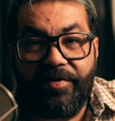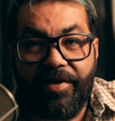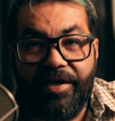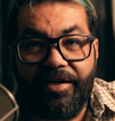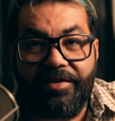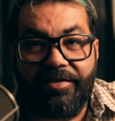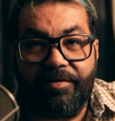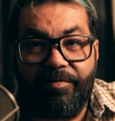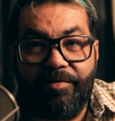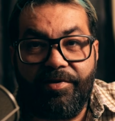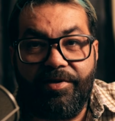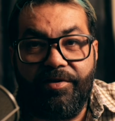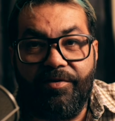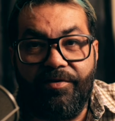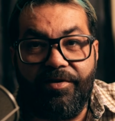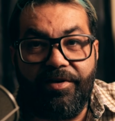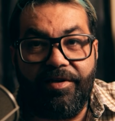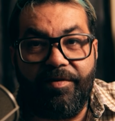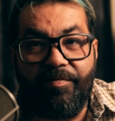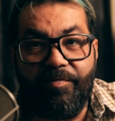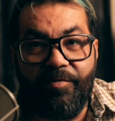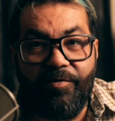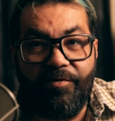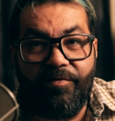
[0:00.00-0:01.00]
things they were doing
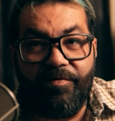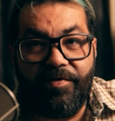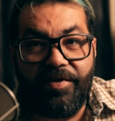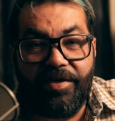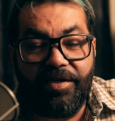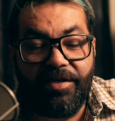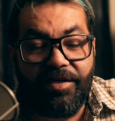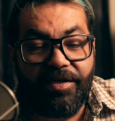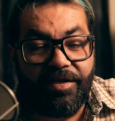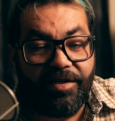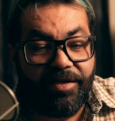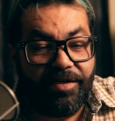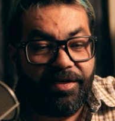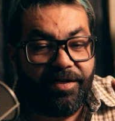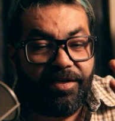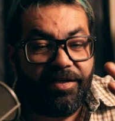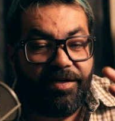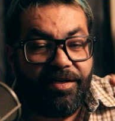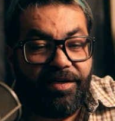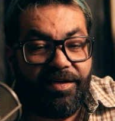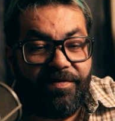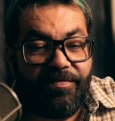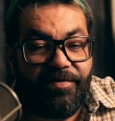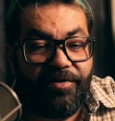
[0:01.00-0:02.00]
in the movie,
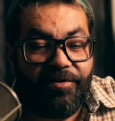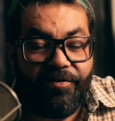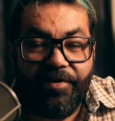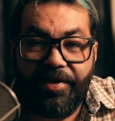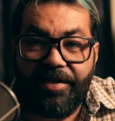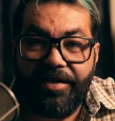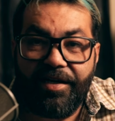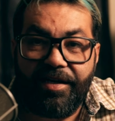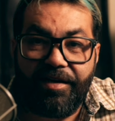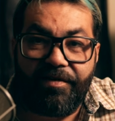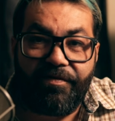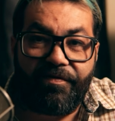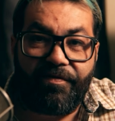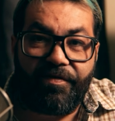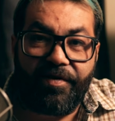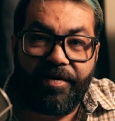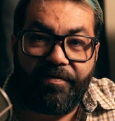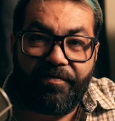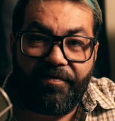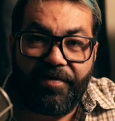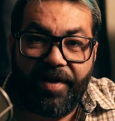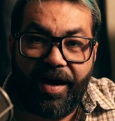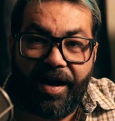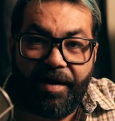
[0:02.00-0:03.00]
even though they did it
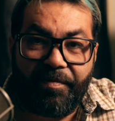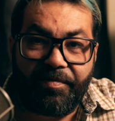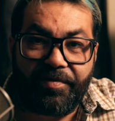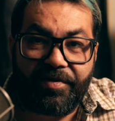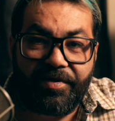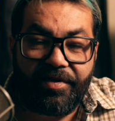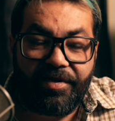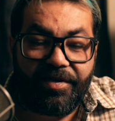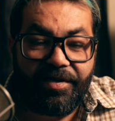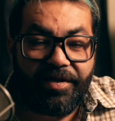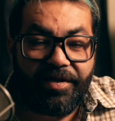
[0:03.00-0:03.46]
flip-flopped.